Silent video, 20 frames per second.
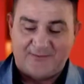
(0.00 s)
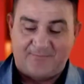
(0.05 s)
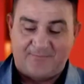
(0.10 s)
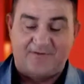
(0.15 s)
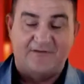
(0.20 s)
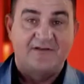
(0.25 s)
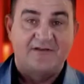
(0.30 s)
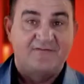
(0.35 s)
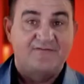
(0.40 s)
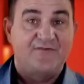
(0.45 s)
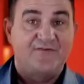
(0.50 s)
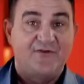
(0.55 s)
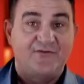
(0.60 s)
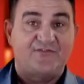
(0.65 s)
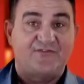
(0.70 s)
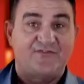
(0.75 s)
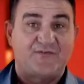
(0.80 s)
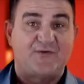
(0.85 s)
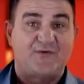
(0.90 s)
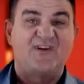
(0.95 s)
But first
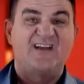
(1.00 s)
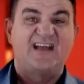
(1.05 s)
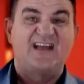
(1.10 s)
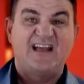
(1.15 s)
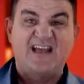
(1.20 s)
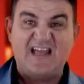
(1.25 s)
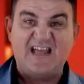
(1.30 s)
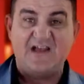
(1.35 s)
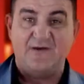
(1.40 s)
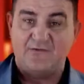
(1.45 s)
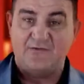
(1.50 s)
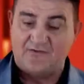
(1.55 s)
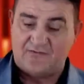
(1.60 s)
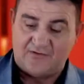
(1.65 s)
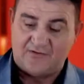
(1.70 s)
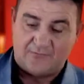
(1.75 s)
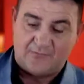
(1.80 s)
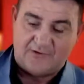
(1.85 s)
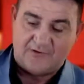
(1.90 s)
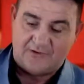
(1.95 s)
of all, how does
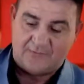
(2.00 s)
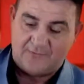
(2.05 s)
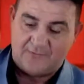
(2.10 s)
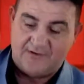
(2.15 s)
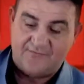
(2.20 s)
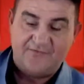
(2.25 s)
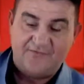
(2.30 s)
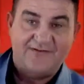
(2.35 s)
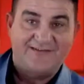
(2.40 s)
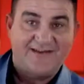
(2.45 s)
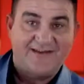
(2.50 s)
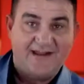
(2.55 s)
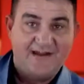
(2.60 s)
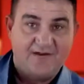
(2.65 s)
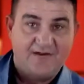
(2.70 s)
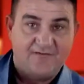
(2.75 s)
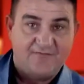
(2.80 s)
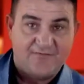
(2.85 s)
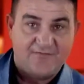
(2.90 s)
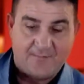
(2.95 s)
it work? Well, if you take
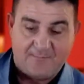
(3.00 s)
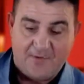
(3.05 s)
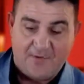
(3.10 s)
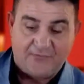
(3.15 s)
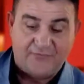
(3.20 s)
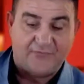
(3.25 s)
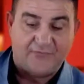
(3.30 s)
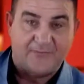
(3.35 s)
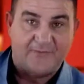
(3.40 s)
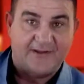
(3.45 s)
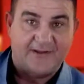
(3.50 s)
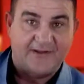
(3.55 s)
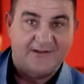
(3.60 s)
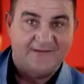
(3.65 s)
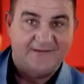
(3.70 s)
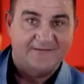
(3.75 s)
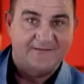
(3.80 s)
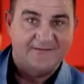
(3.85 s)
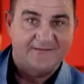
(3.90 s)
off the bottom here,